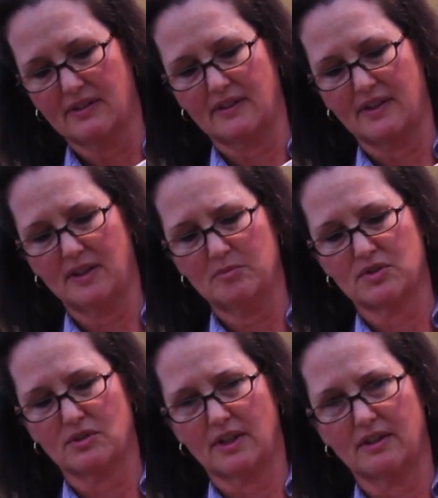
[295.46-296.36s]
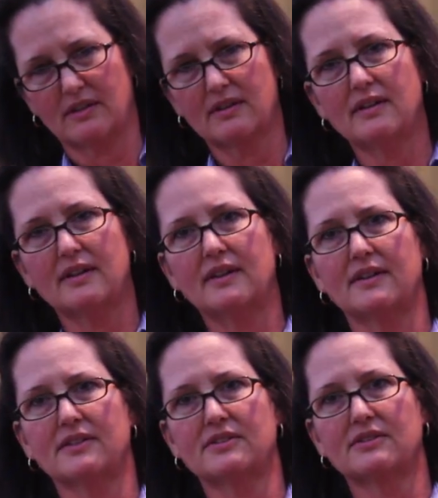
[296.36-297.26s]
the hip joint
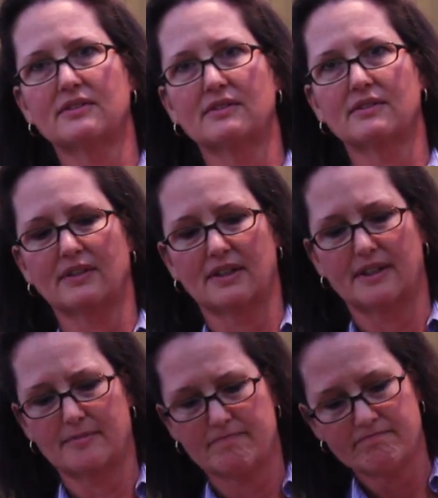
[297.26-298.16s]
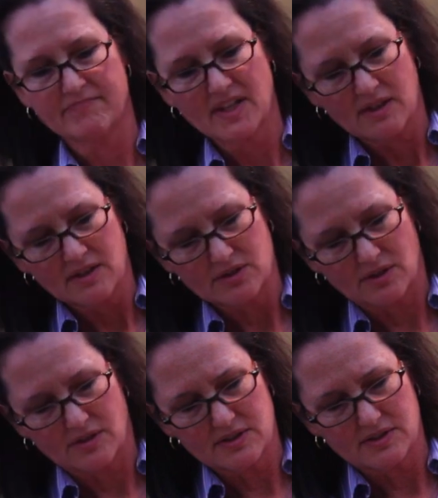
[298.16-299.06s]
is. Okay?
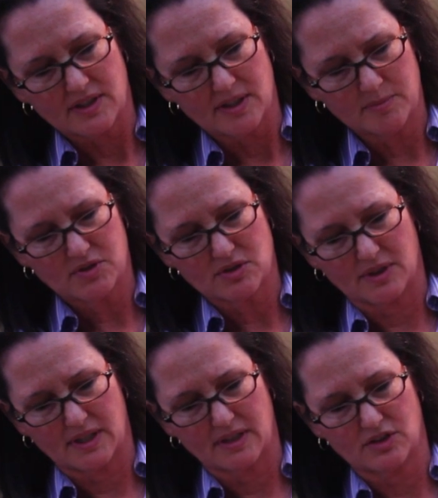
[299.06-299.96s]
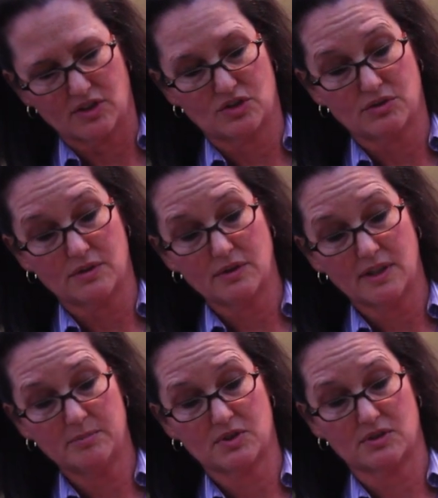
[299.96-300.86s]
So this hip joint, the true
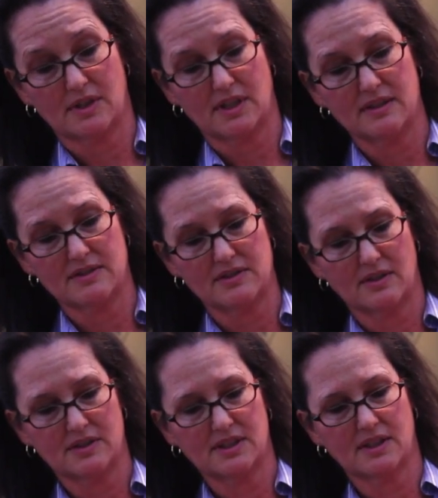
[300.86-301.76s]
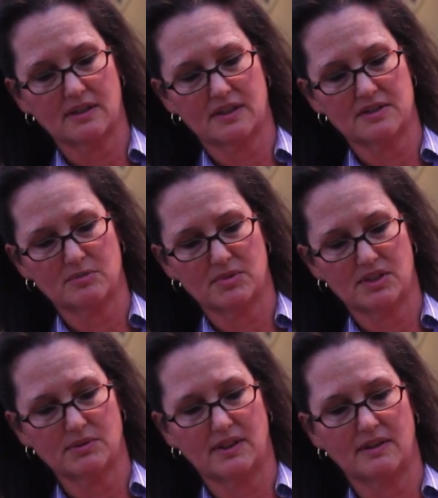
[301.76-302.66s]
hip joint, is the articulation
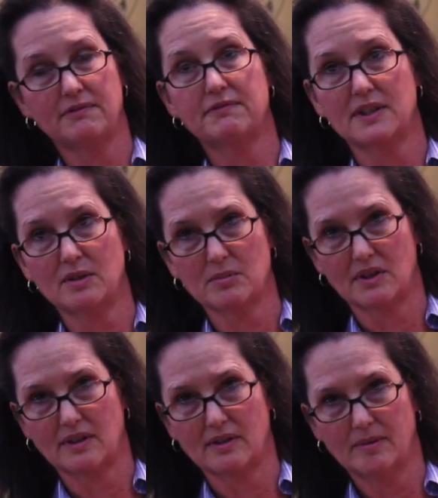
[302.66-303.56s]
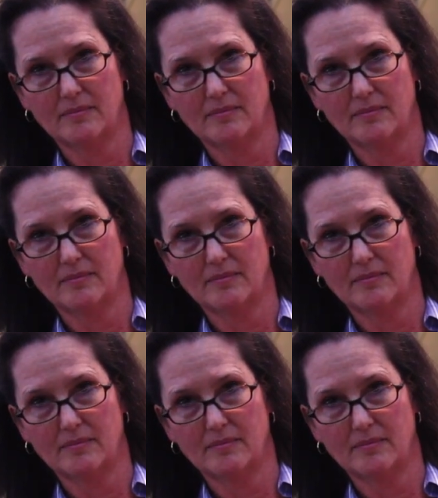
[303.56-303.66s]
between the femur